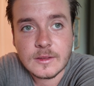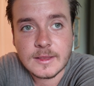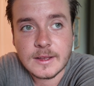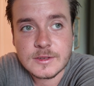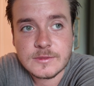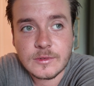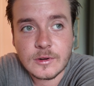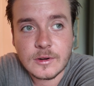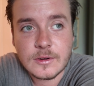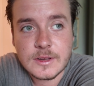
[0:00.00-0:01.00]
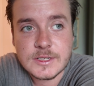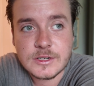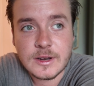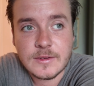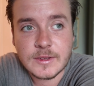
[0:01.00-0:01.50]
allows for
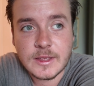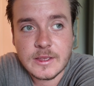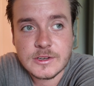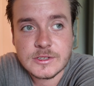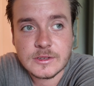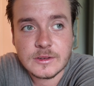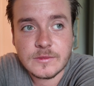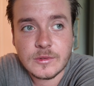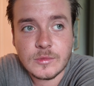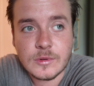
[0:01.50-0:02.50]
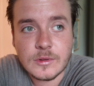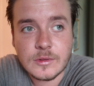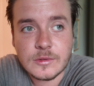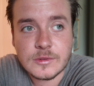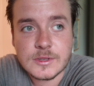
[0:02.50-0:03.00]
easier navigation, if you will,
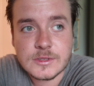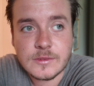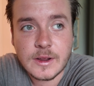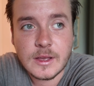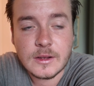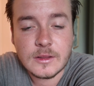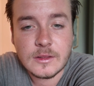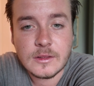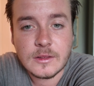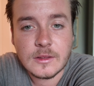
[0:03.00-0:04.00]
through this reality.